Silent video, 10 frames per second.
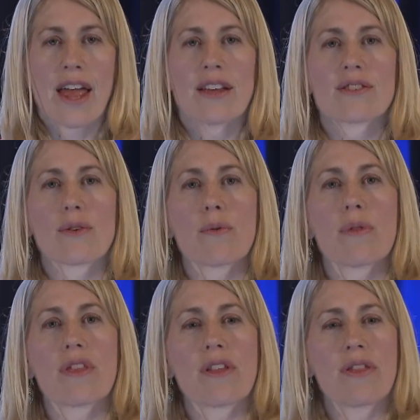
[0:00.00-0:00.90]
So
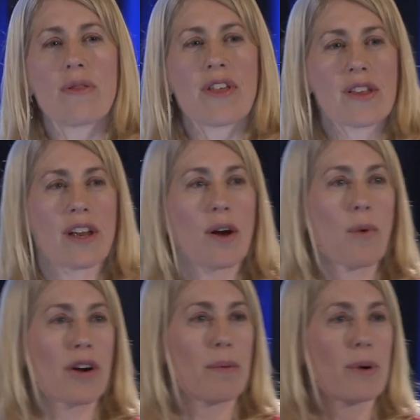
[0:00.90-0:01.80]
the thing that I
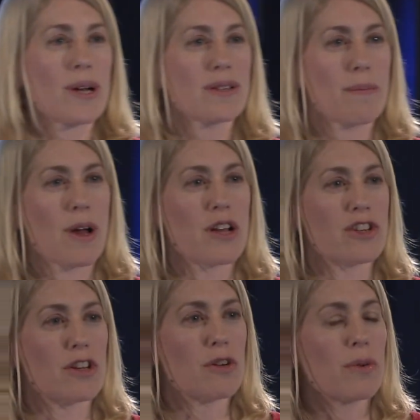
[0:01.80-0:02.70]
want to impress upon
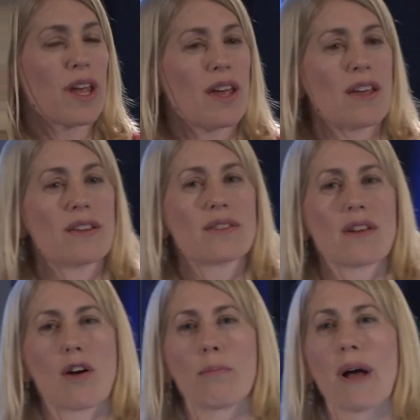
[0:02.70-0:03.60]
you is
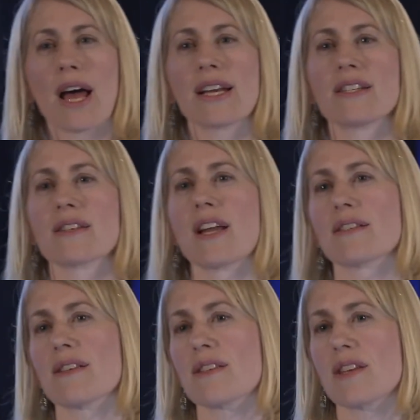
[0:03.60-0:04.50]
our body does not
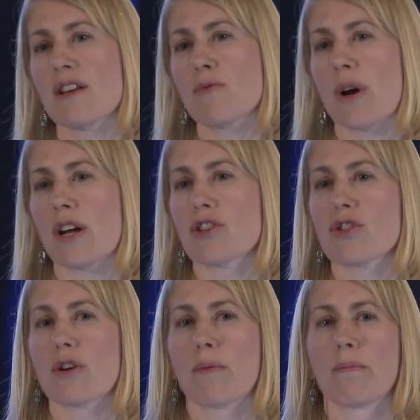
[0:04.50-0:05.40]

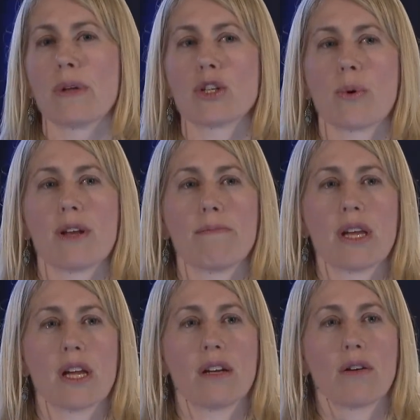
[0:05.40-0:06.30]
distinguish between
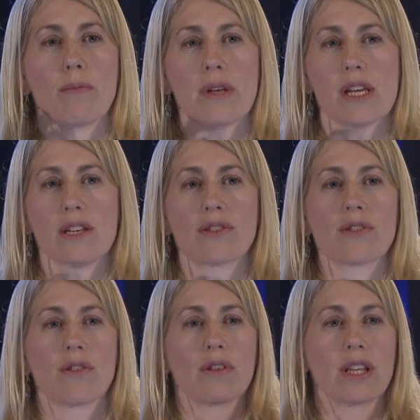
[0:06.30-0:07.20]
being obese
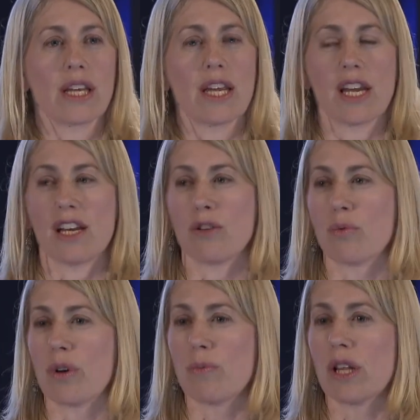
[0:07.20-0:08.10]
or lean
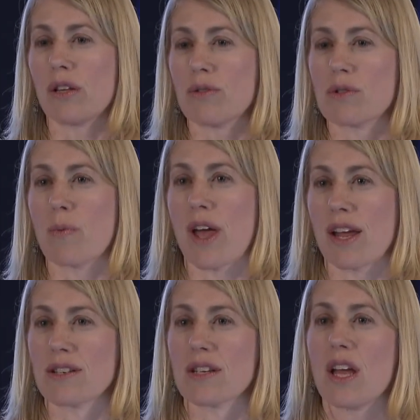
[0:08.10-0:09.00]
when we lose
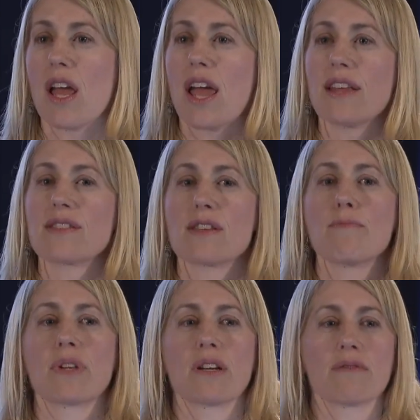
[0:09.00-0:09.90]
weight. It
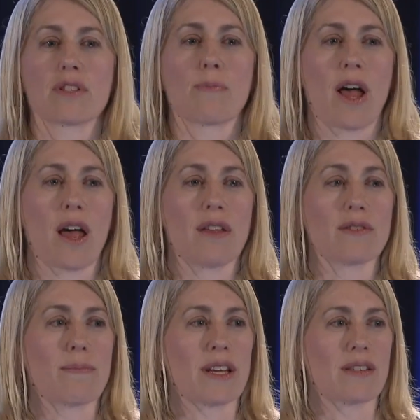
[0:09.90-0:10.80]
simply
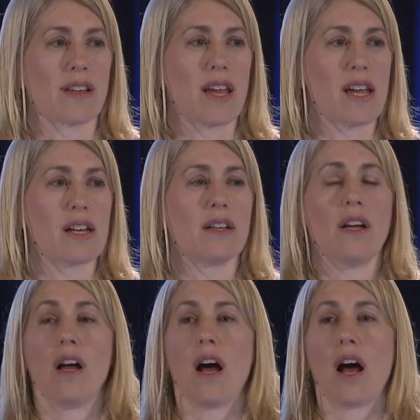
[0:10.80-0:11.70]
responds by saying,
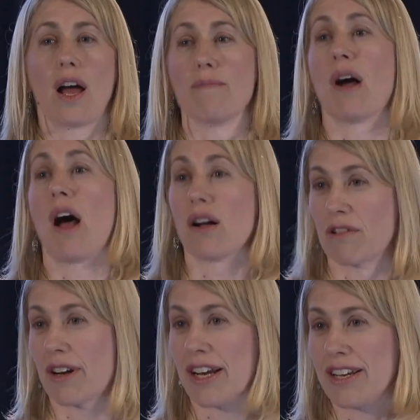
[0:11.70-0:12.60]
I'm
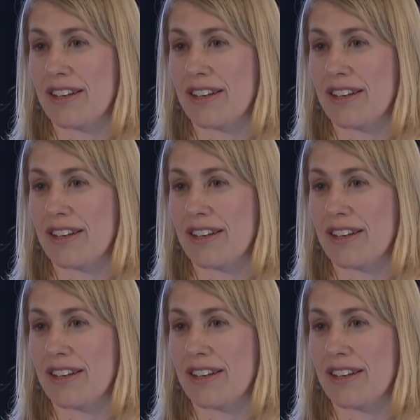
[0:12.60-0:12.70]
hungry.